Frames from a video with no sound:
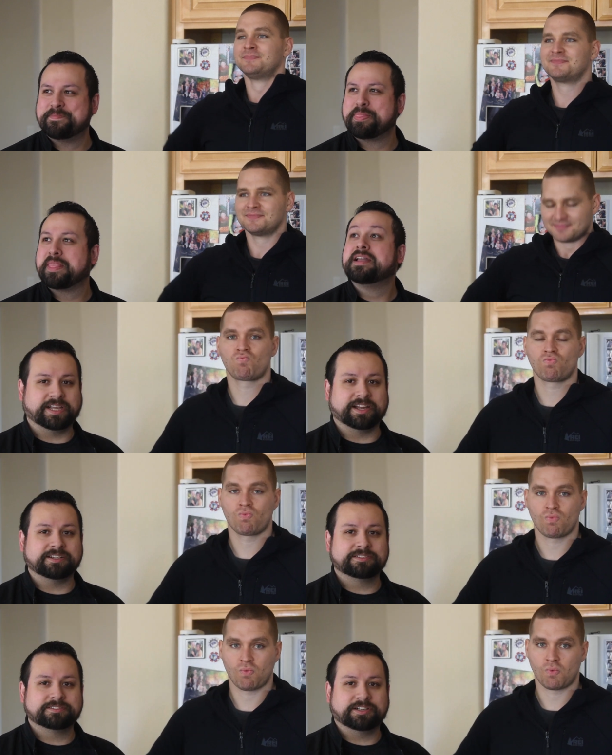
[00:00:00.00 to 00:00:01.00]
Speaker 1: Moving on.
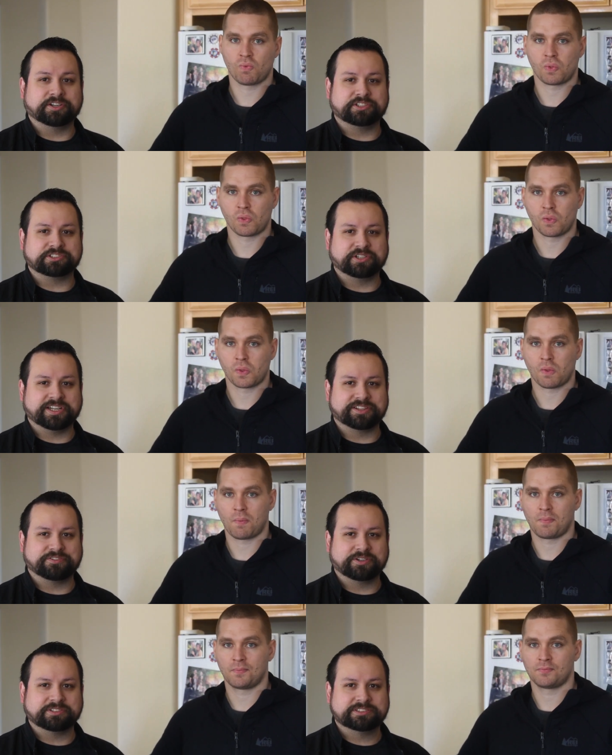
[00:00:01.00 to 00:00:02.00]
Garrett, are you just looking at the
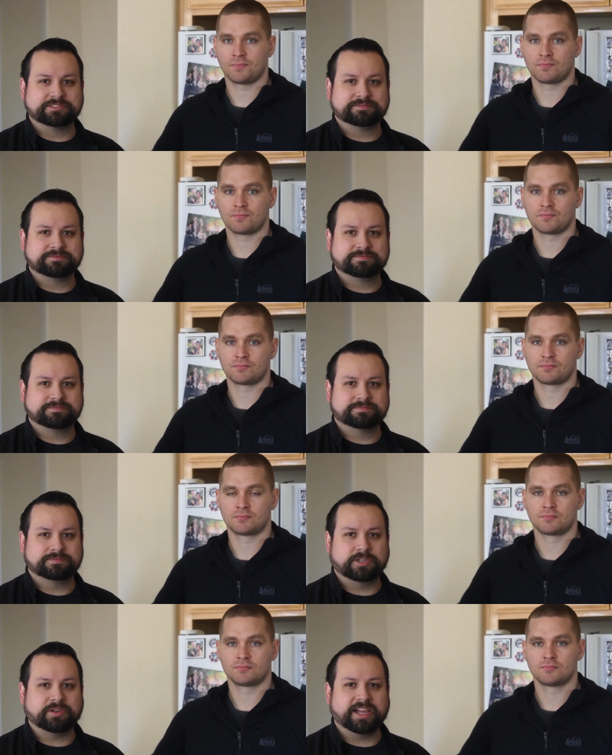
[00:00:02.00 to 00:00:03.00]
focus? Yeah.
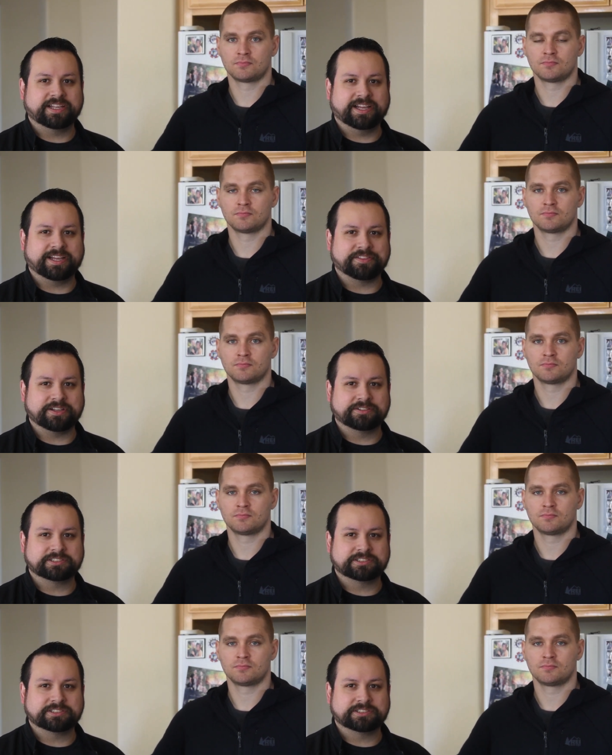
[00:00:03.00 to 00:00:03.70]
Okay, yeah, I think it